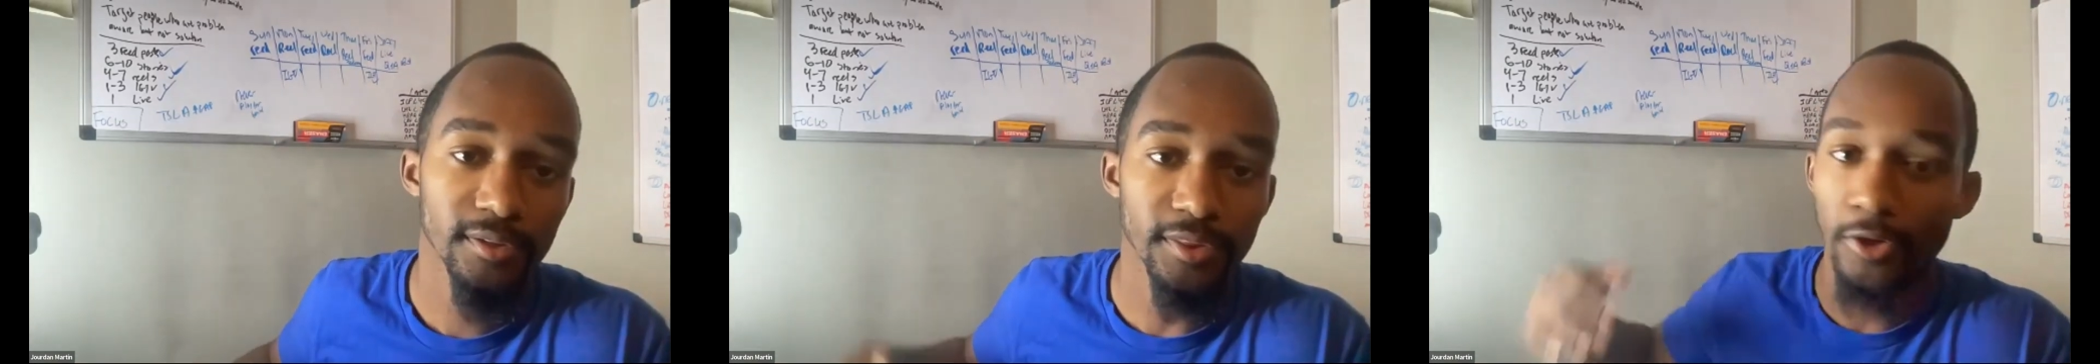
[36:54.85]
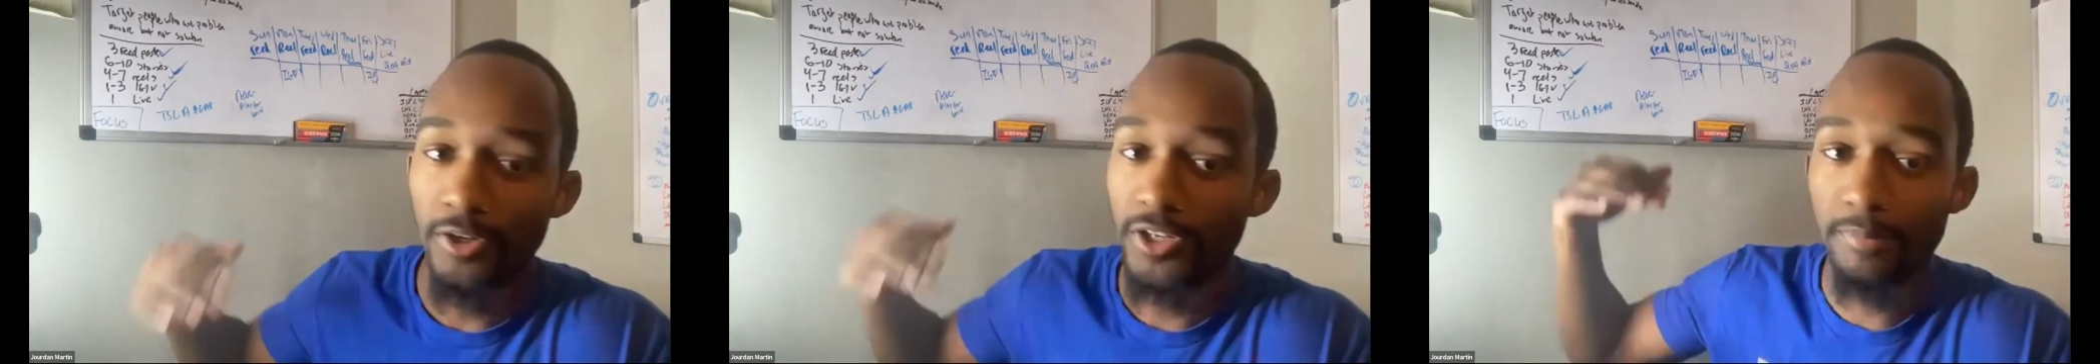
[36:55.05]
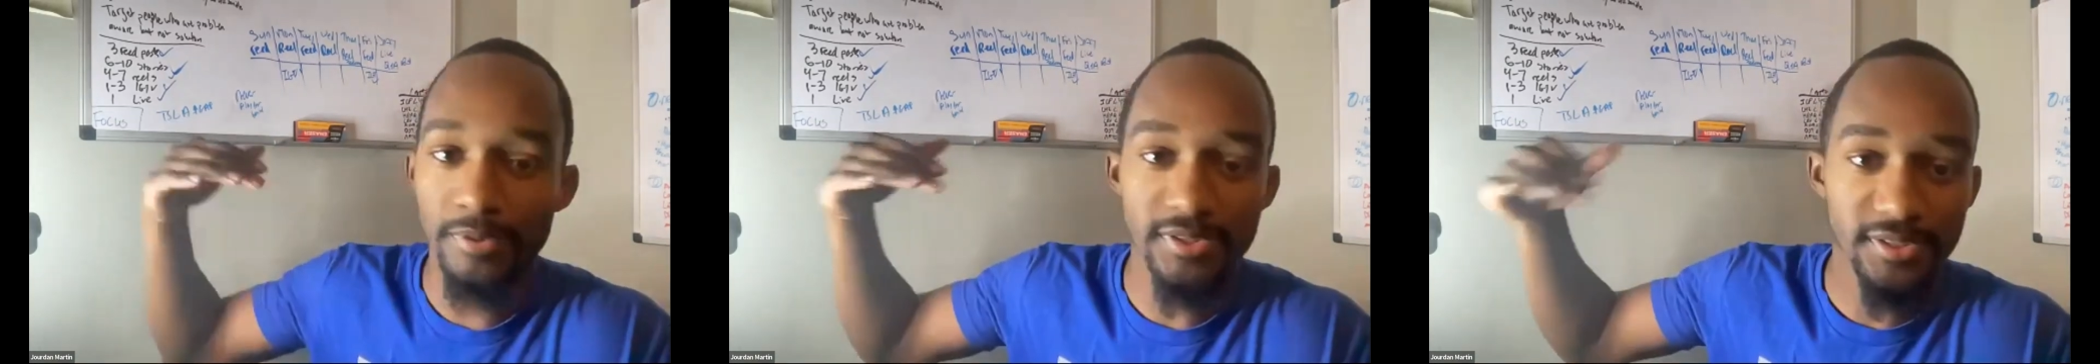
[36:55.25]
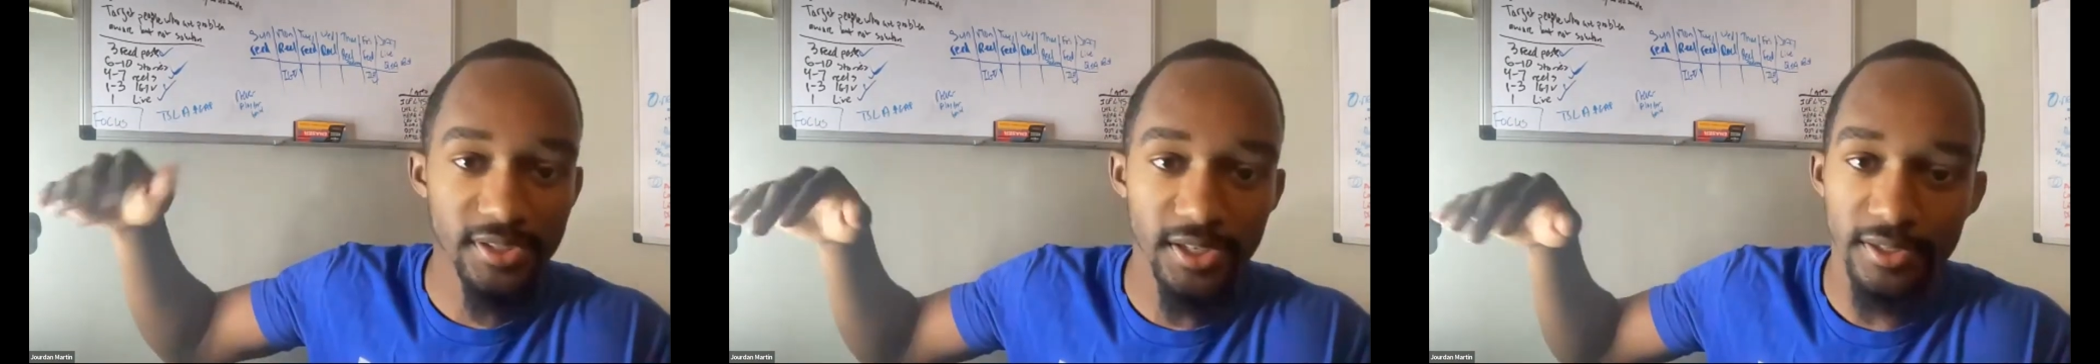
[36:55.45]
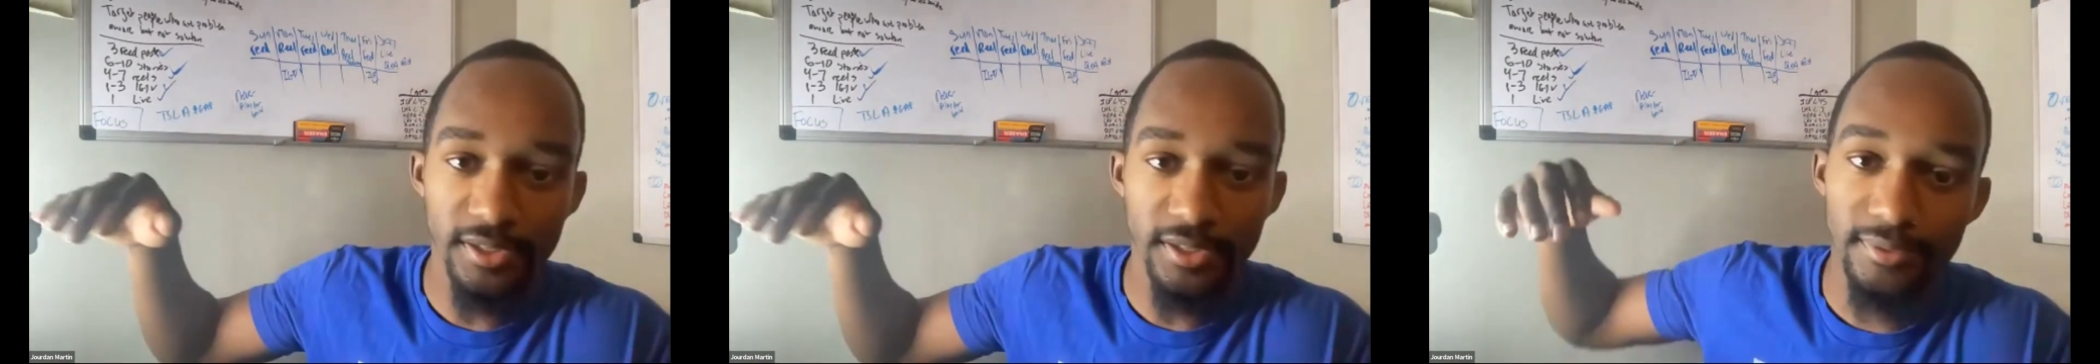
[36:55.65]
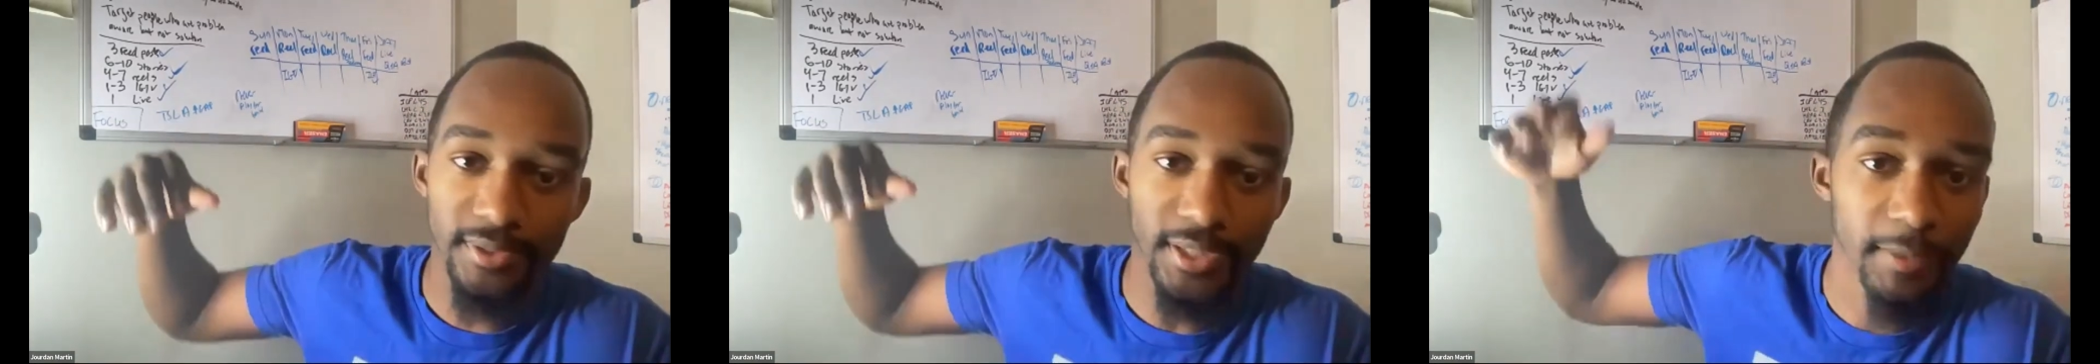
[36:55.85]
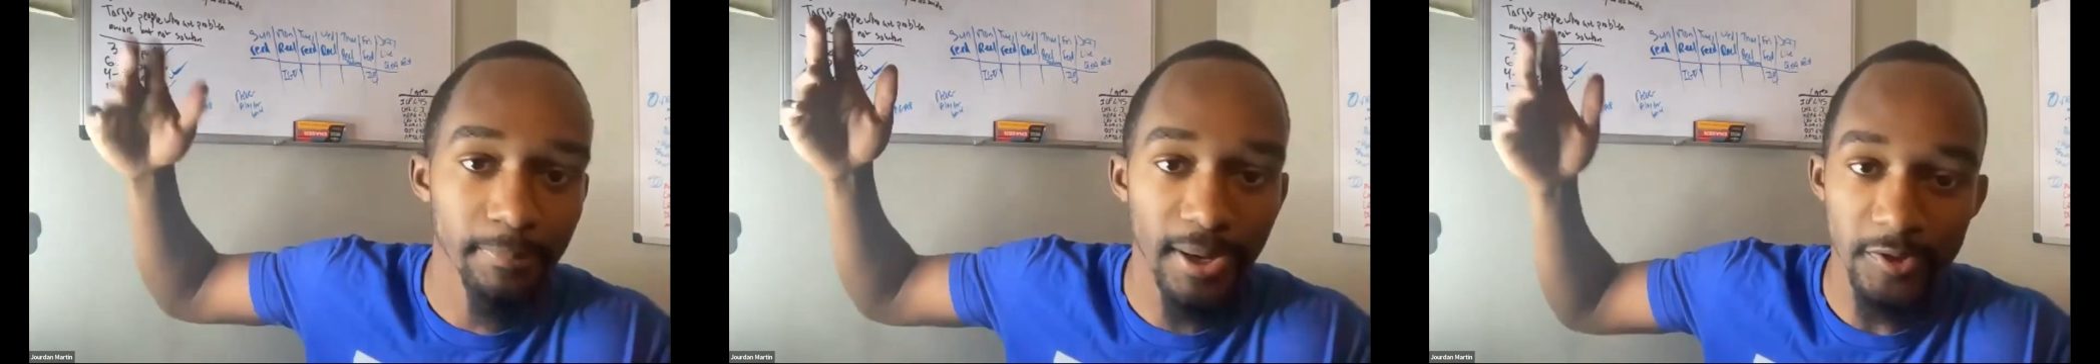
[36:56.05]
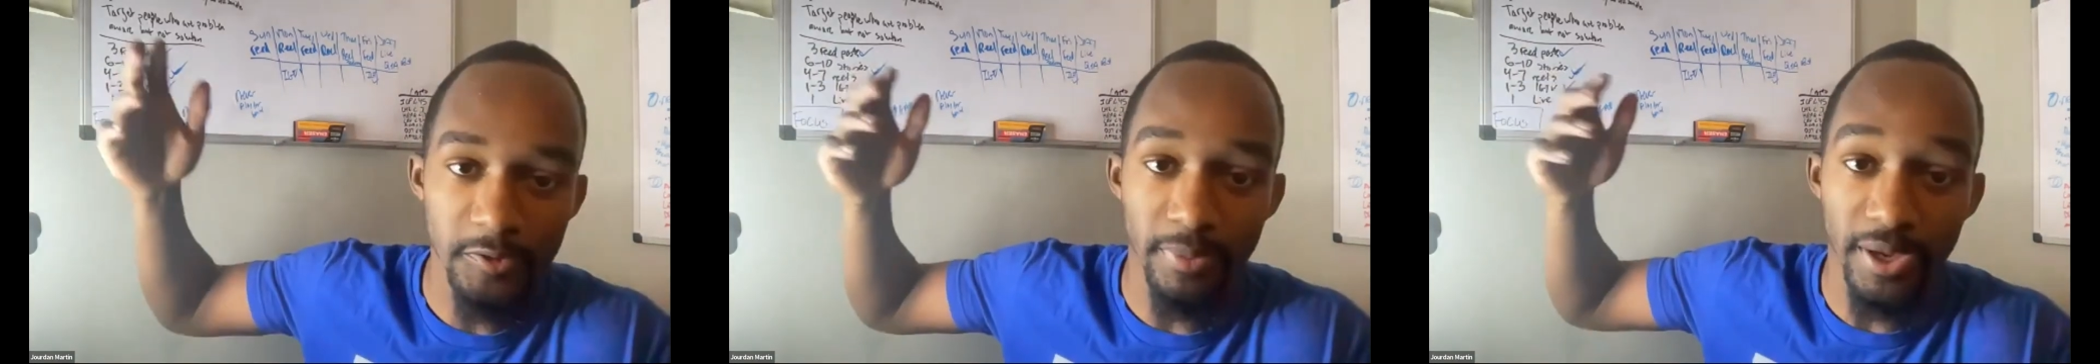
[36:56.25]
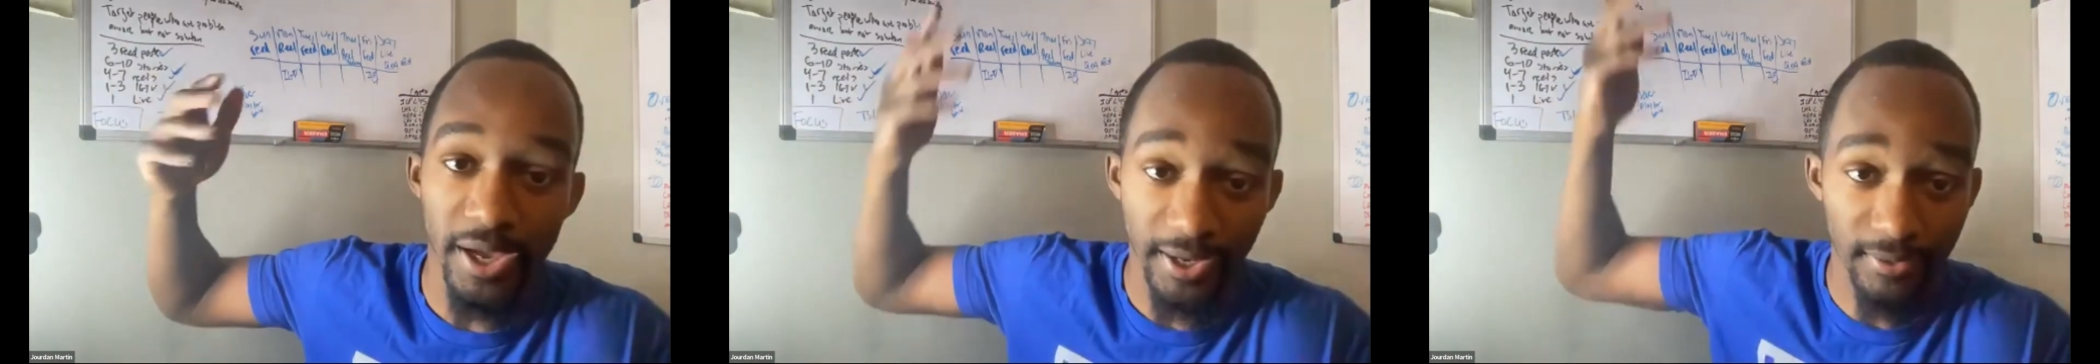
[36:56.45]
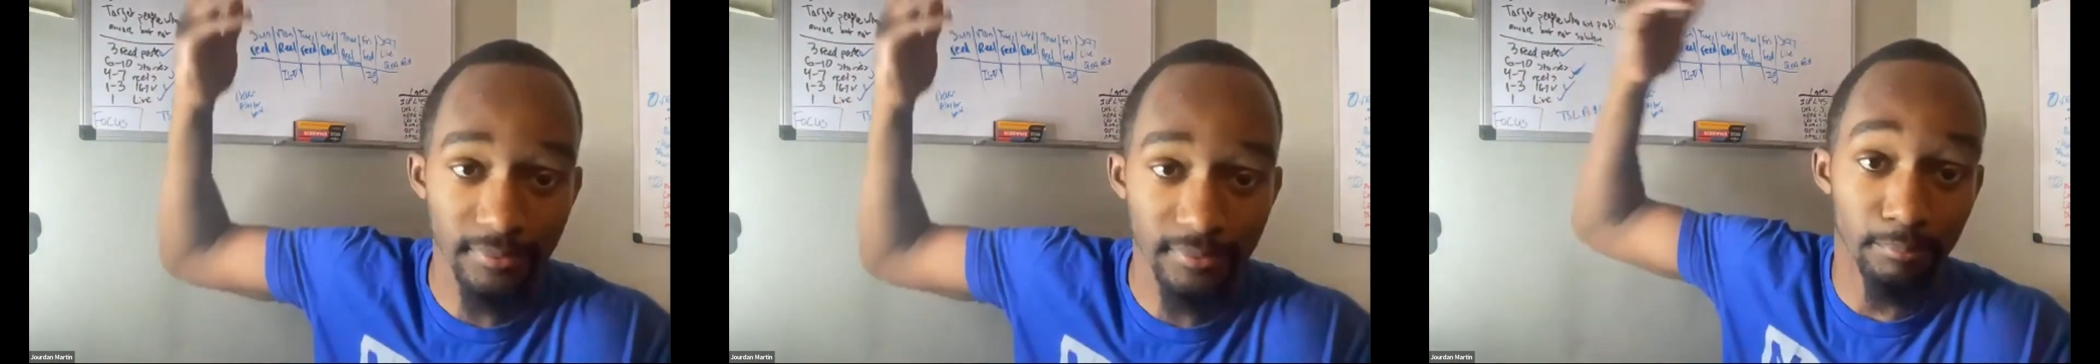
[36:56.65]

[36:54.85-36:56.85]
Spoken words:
30%, they bounce back.